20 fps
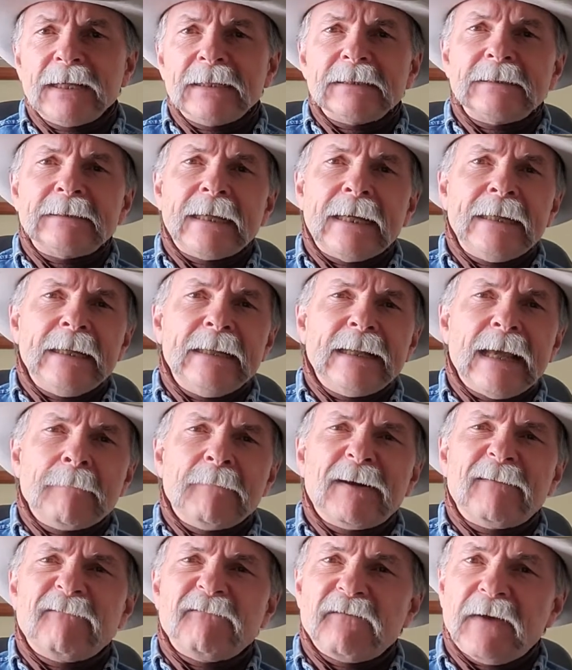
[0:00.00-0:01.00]
stating they
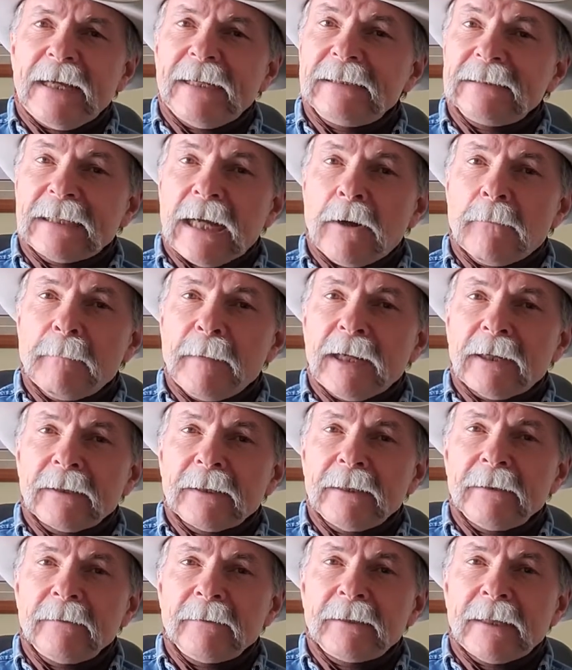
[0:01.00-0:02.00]
would phase out metal
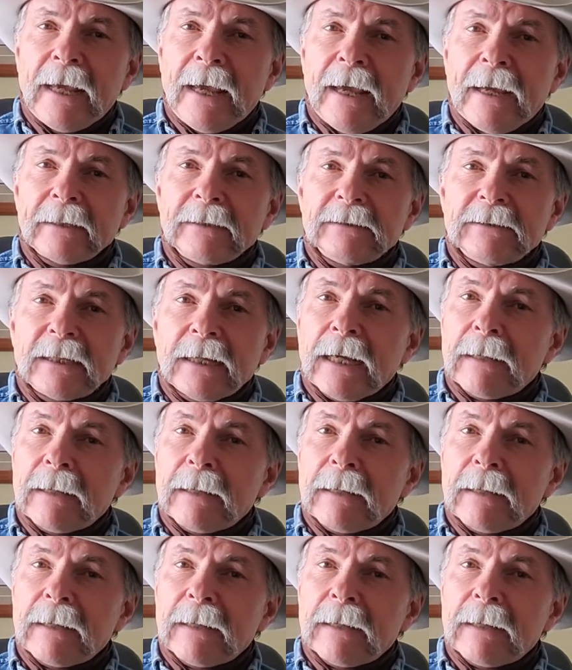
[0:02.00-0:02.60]
ear tags,